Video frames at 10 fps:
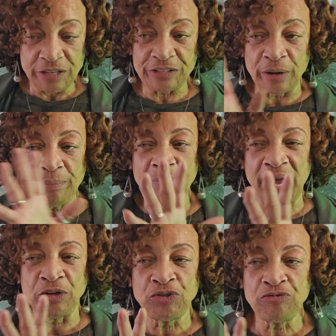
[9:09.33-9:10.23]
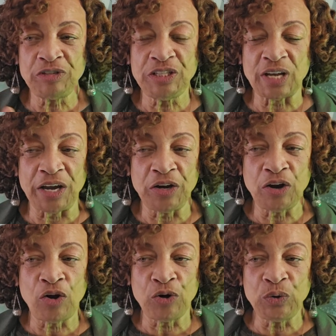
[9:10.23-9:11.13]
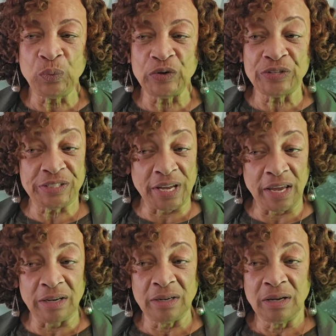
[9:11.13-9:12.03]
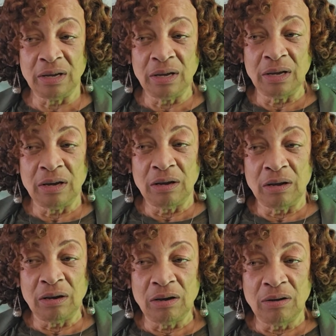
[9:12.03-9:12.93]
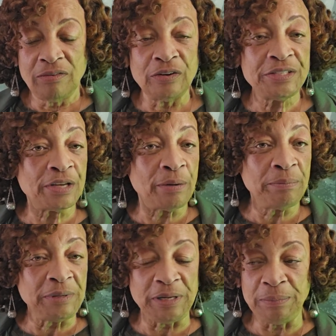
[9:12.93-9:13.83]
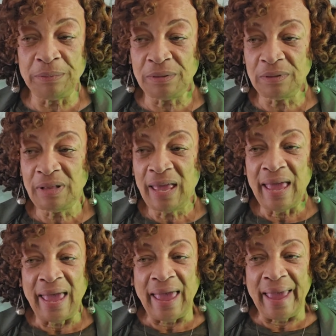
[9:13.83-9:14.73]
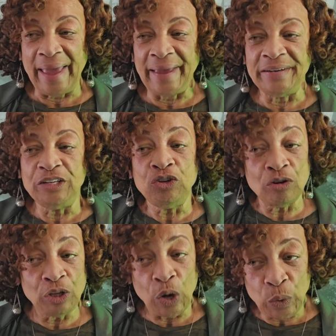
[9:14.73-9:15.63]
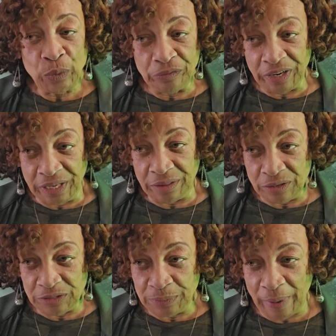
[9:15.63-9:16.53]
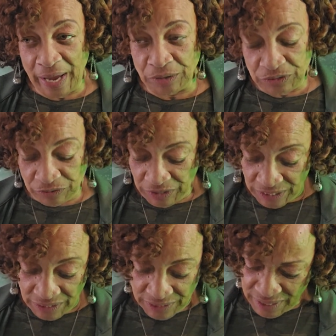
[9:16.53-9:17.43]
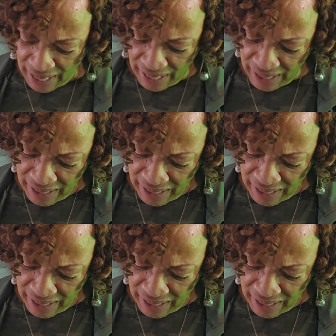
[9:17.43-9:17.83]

Some boundaries I heard were set for some people, and you're lowering those boundaries.